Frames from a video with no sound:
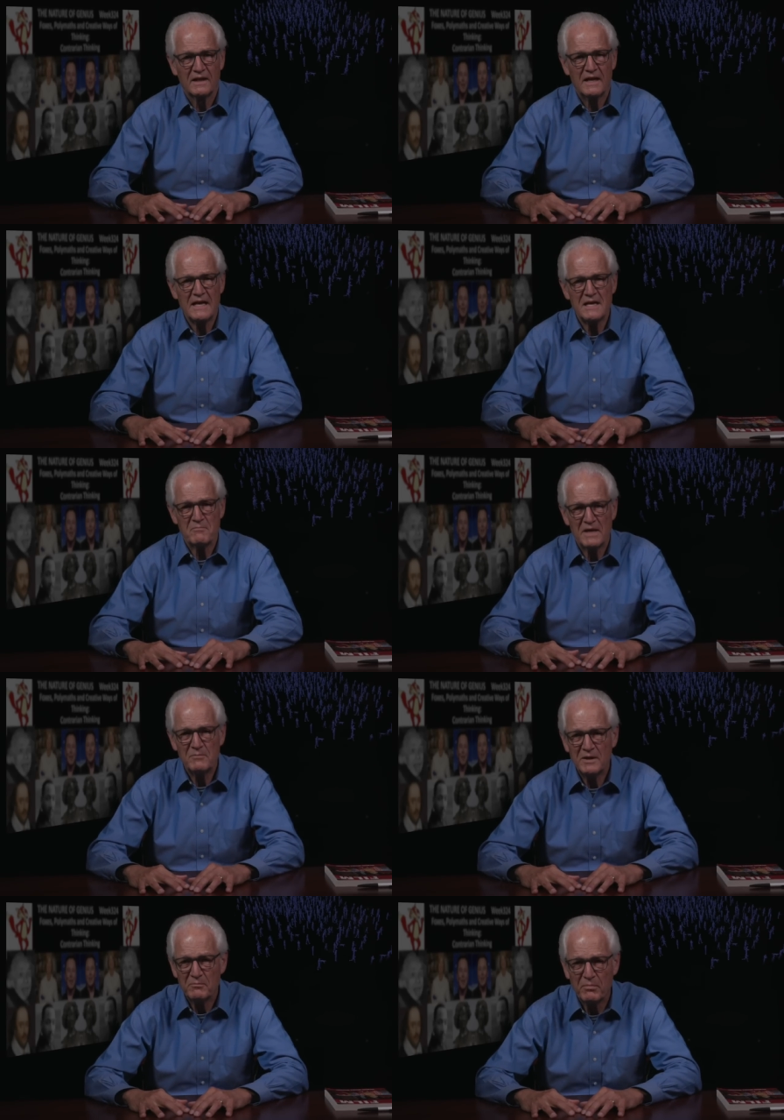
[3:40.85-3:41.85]
Hey,
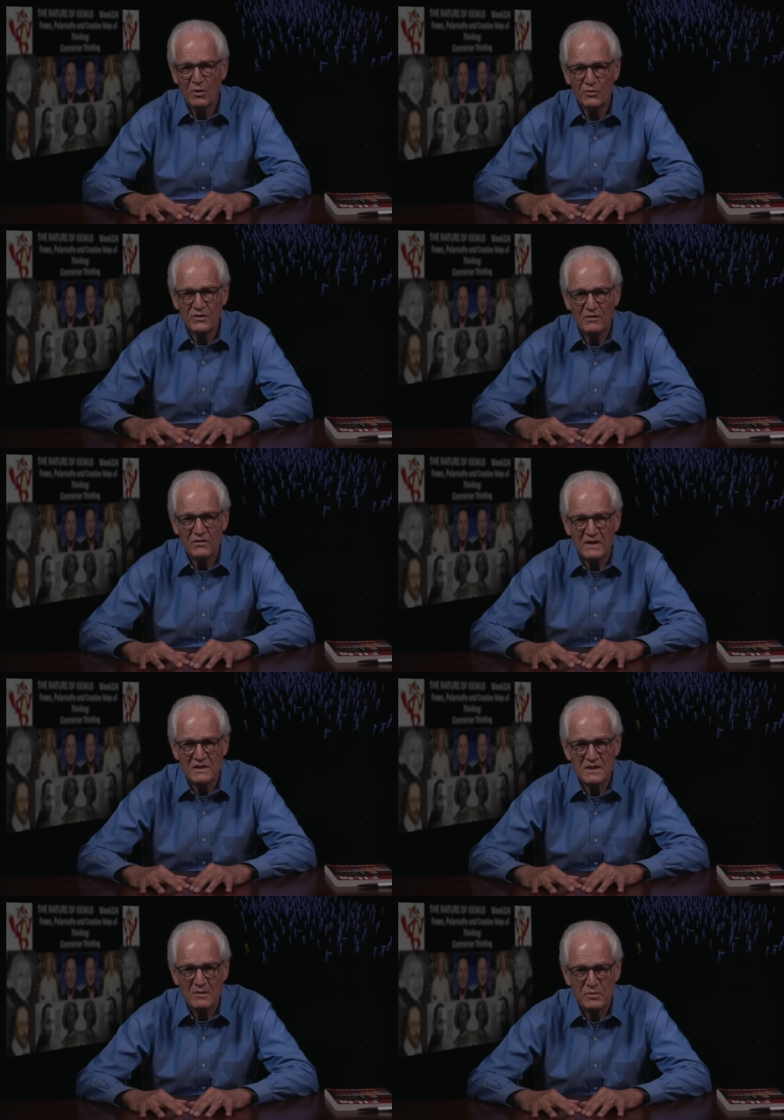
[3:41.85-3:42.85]
maybe both of
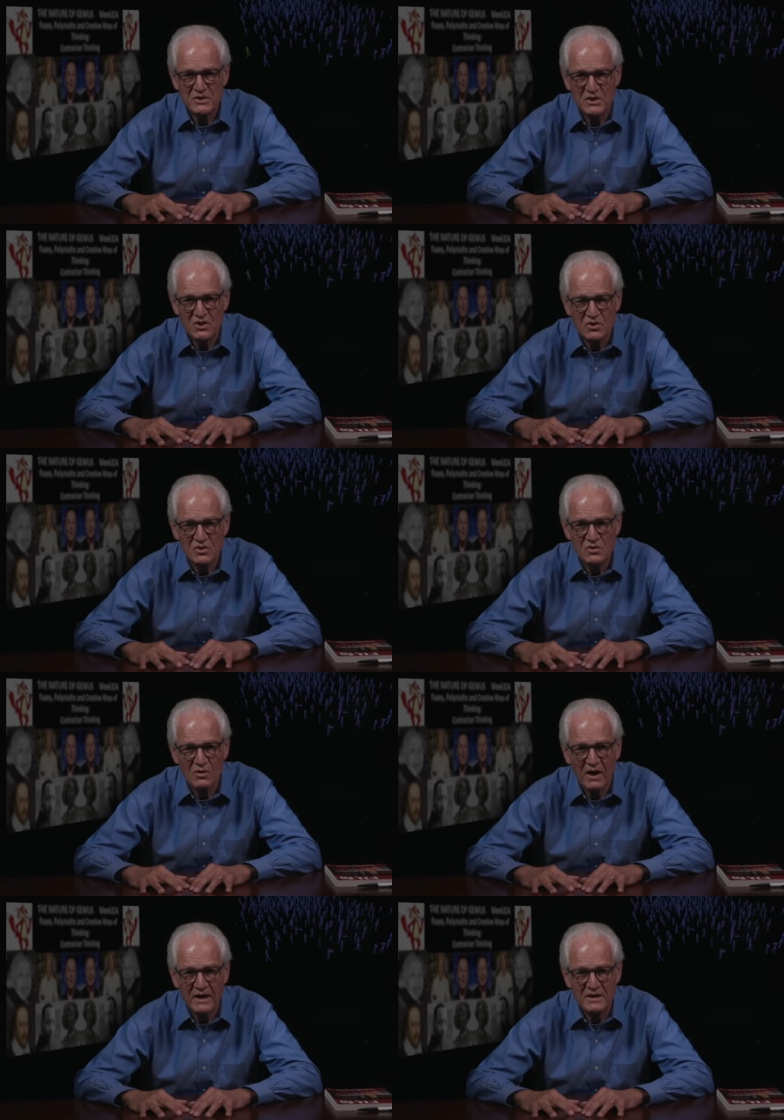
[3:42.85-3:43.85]
these positions
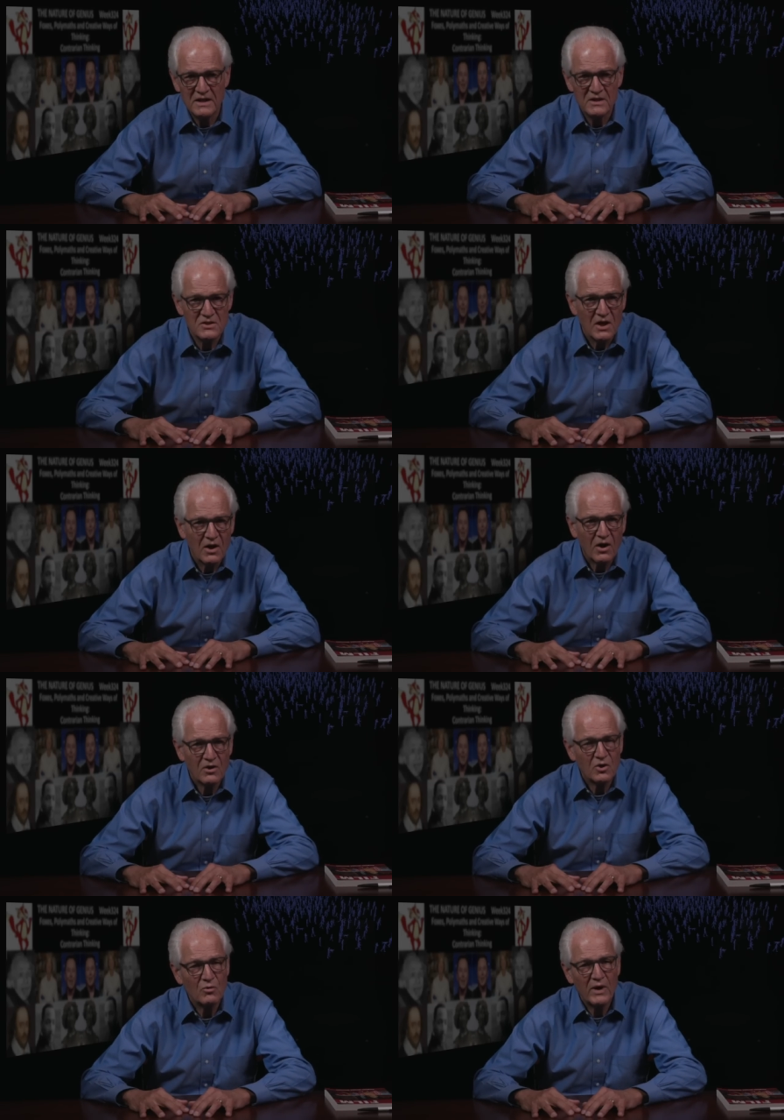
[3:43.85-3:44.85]
or ideas are
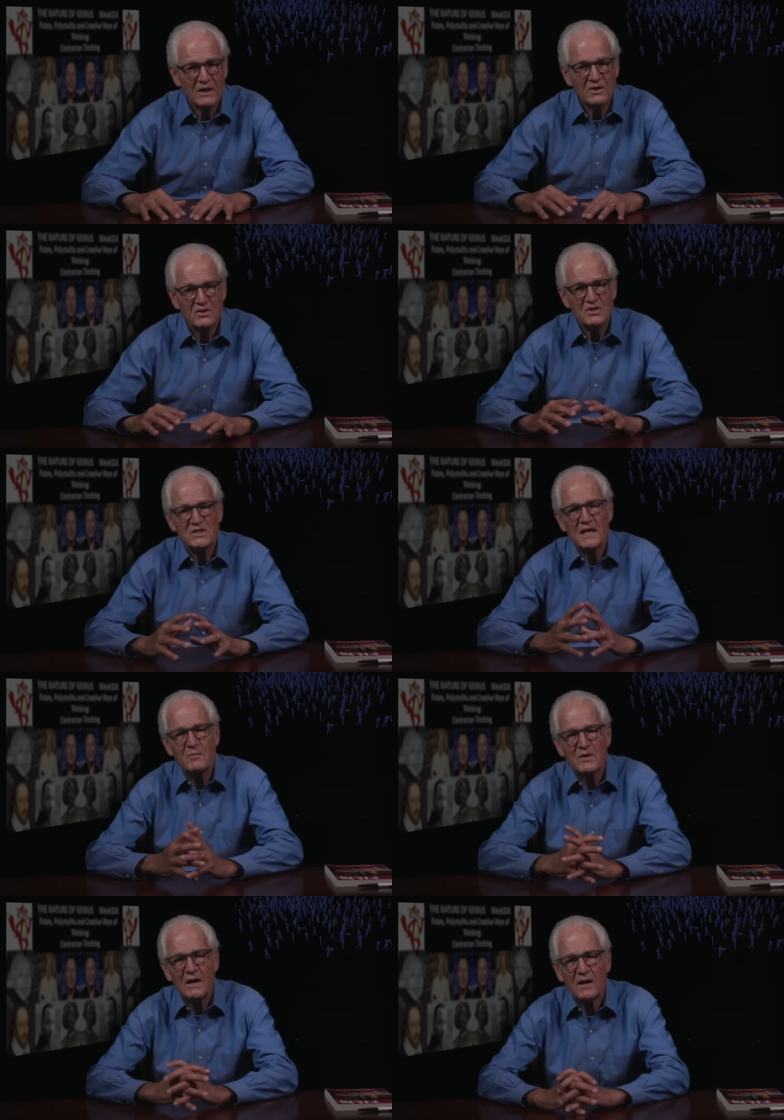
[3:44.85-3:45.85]
correct at the same
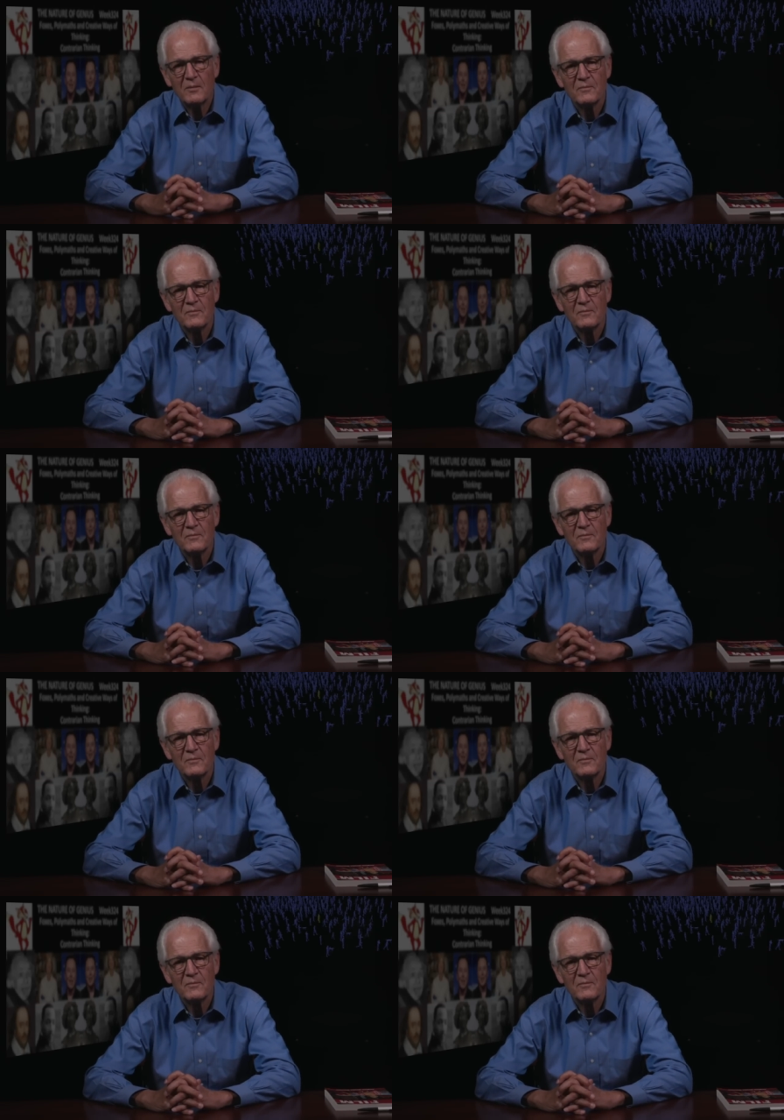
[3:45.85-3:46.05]
time.